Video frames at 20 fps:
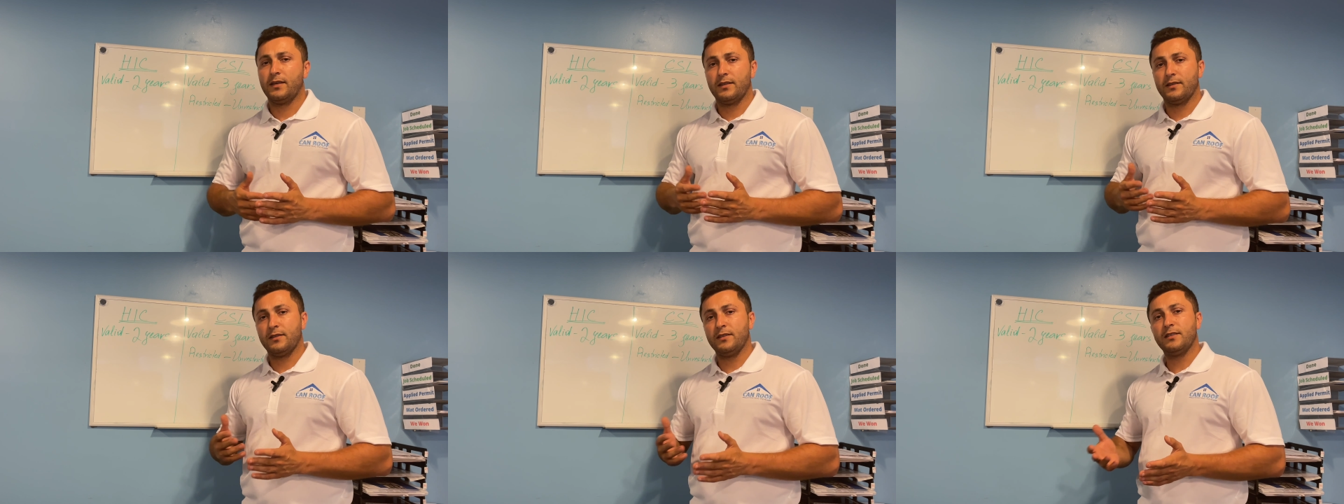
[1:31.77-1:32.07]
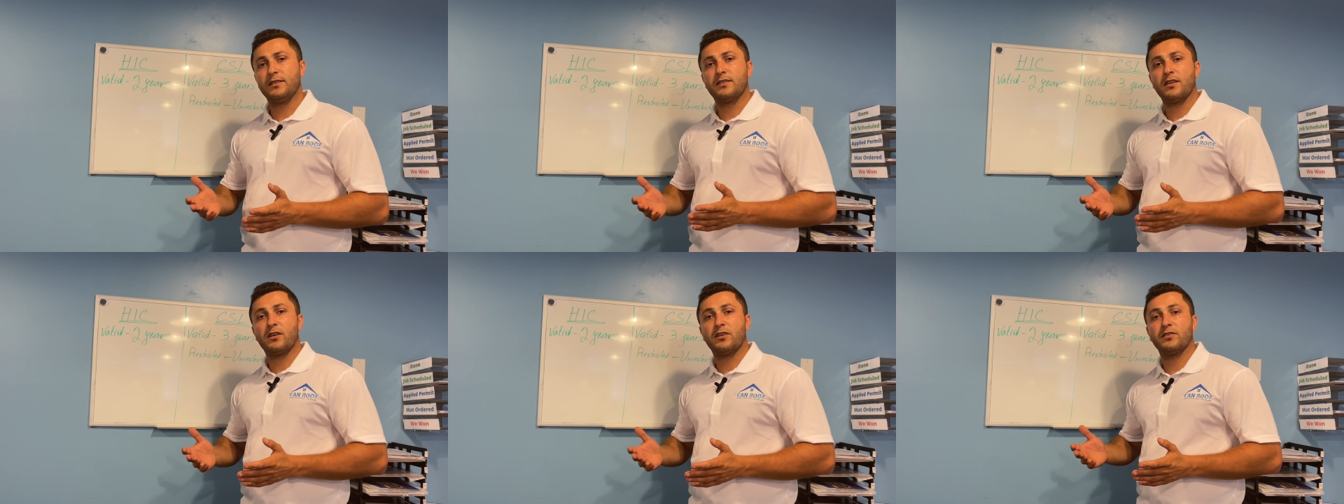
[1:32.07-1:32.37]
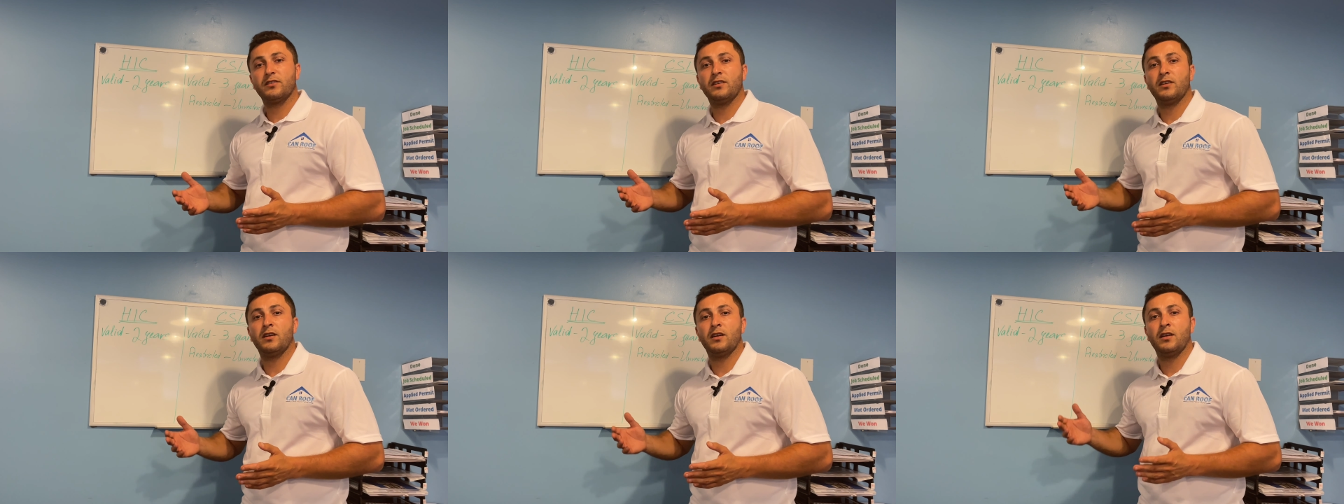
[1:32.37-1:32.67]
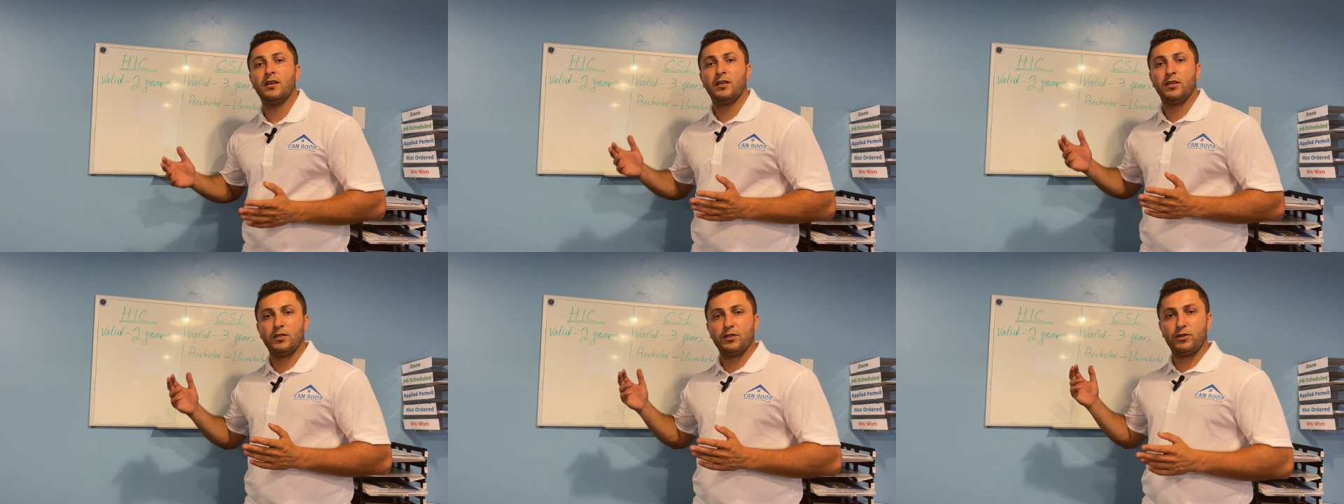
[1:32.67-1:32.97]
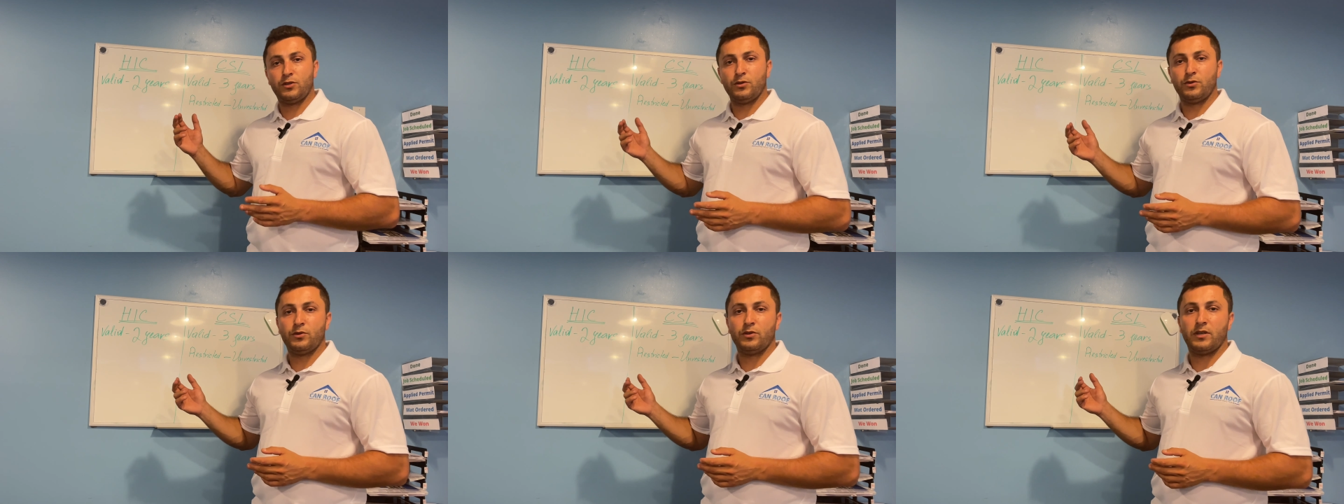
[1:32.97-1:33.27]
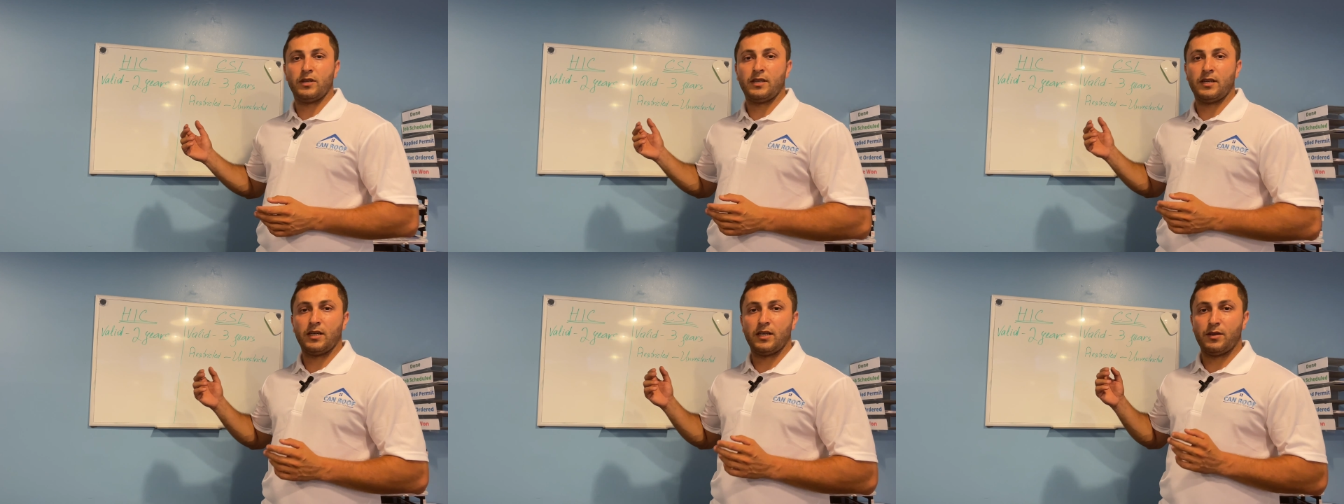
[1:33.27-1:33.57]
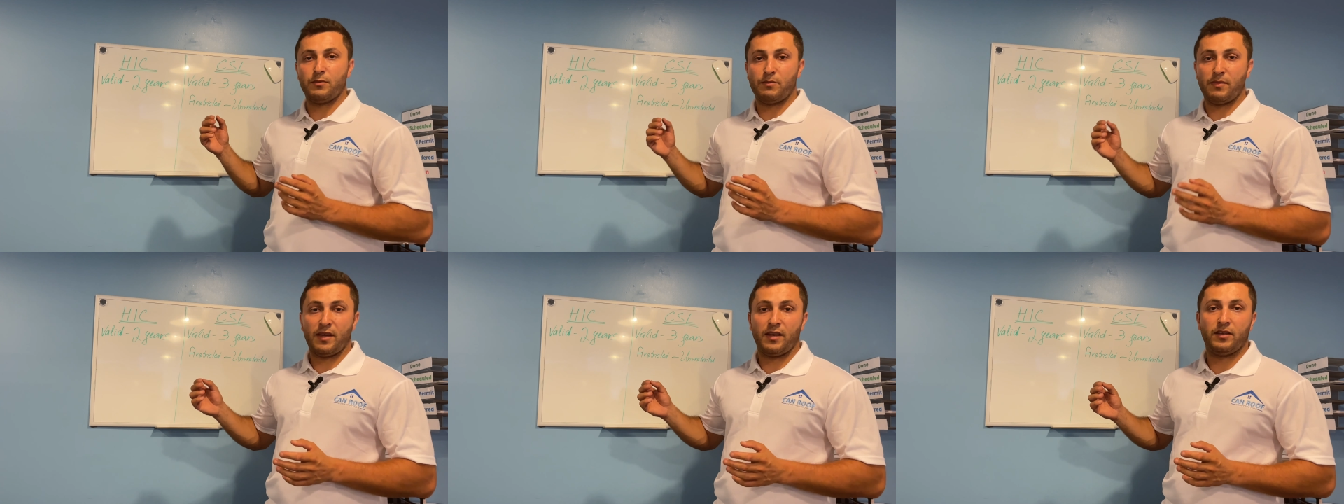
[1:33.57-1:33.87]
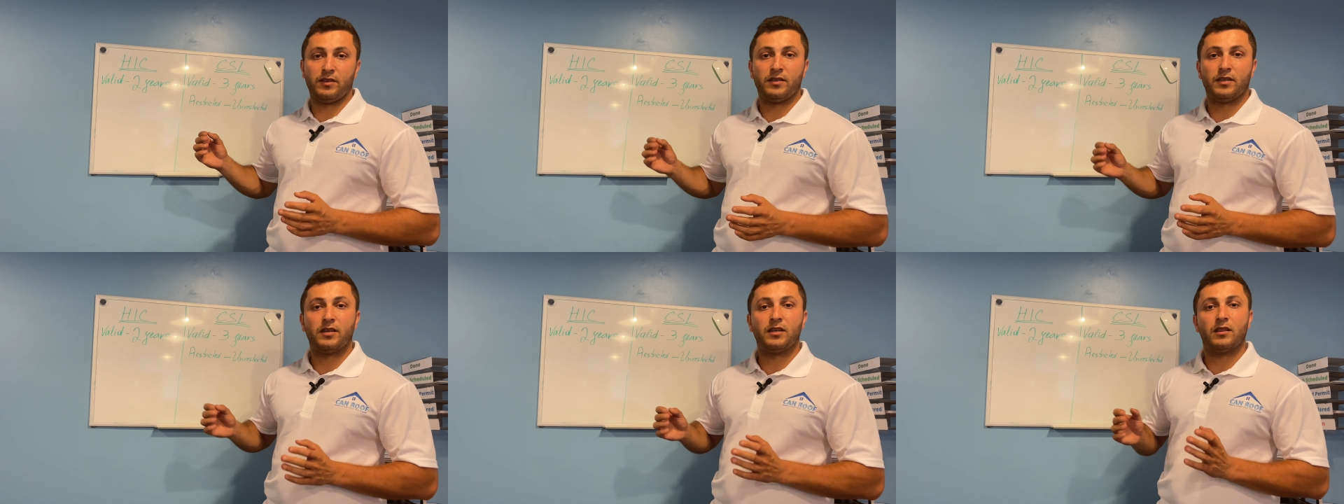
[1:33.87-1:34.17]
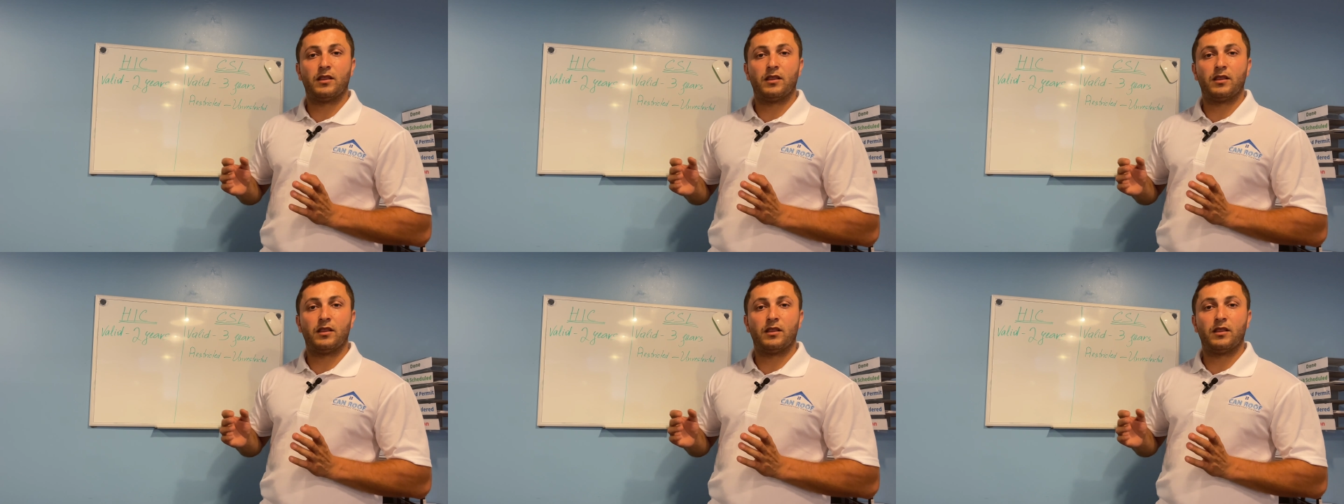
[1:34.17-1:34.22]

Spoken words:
These are the two main